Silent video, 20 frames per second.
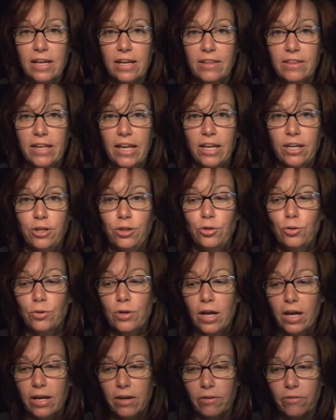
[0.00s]
and then you
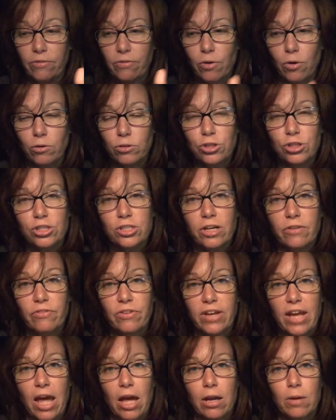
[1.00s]
kind of hold yourself
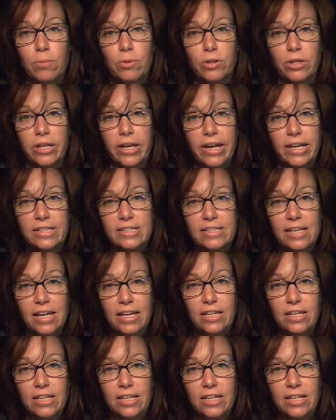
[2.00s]
accountable the next day.